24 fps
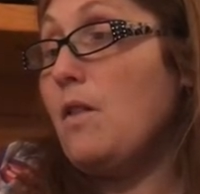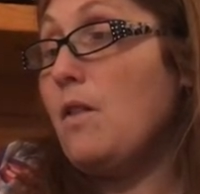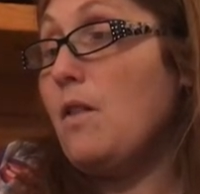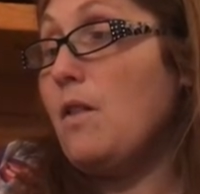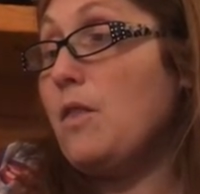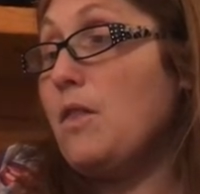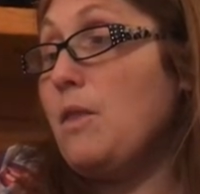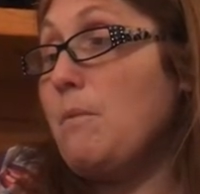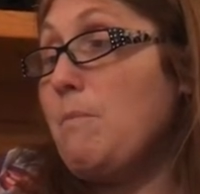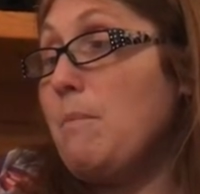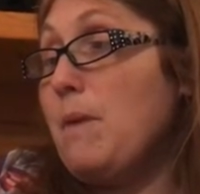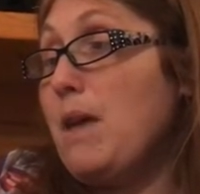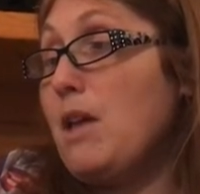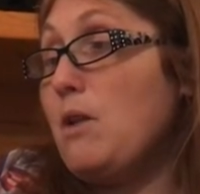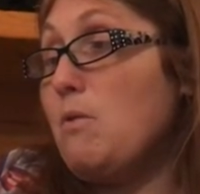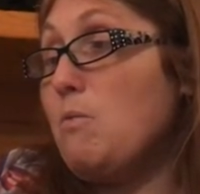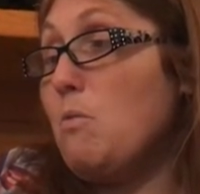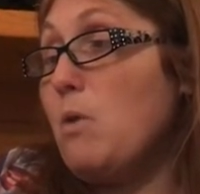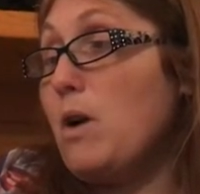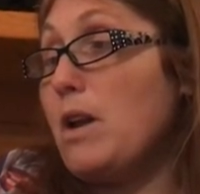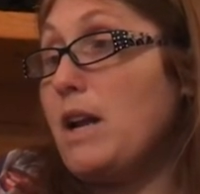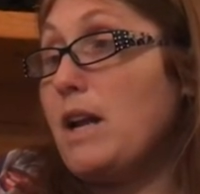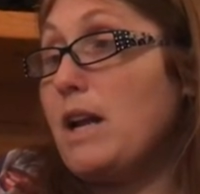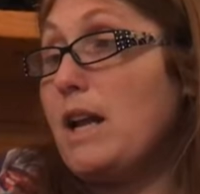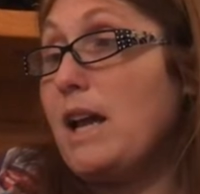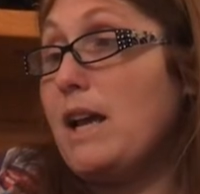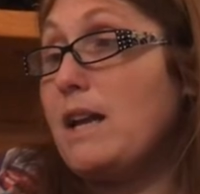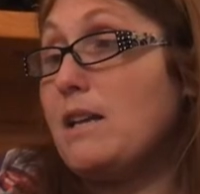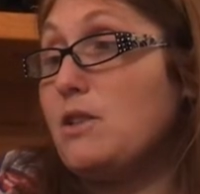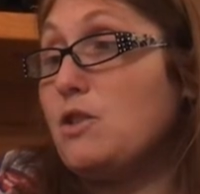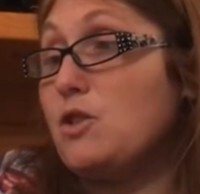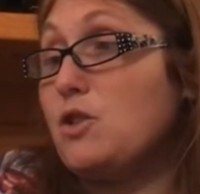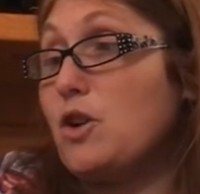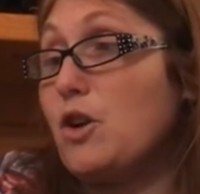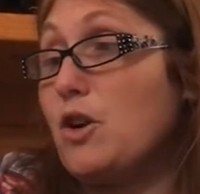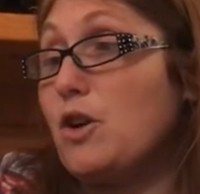The men wanted
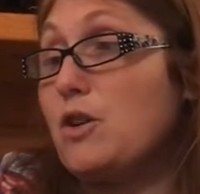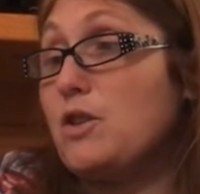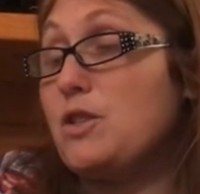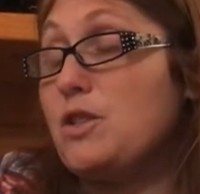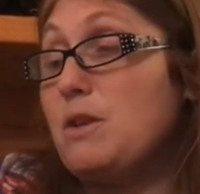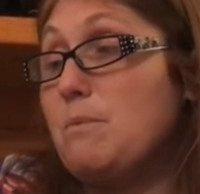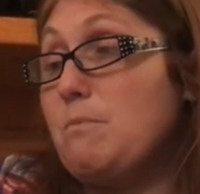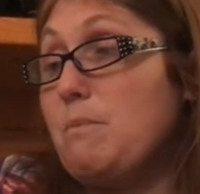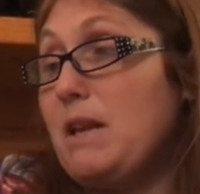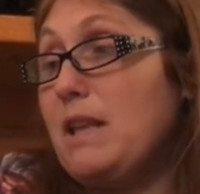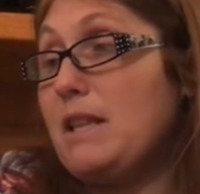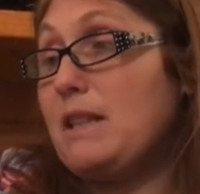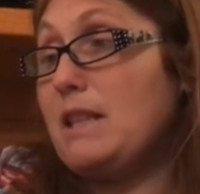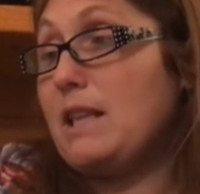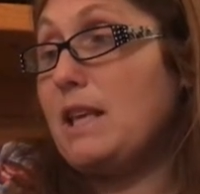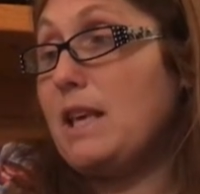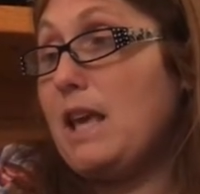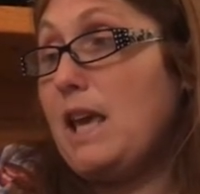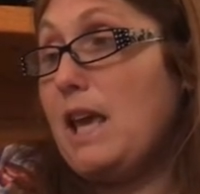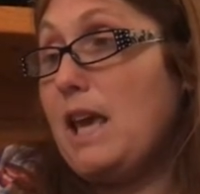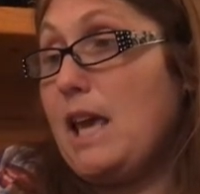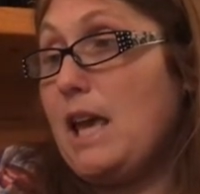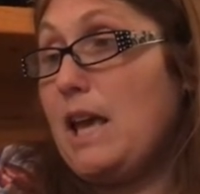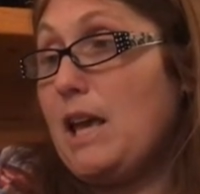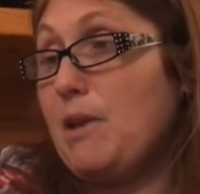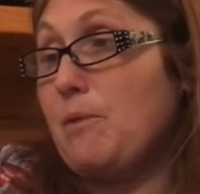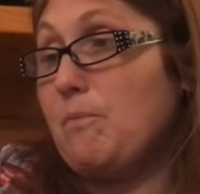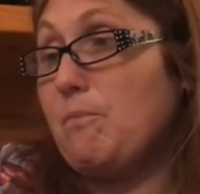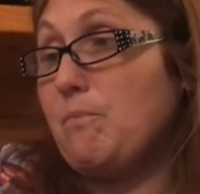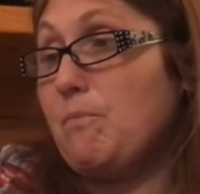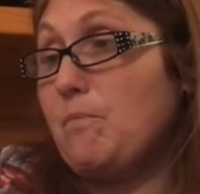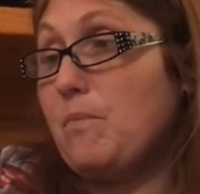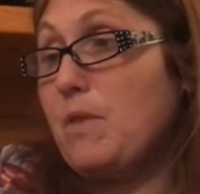Esther to meet the king.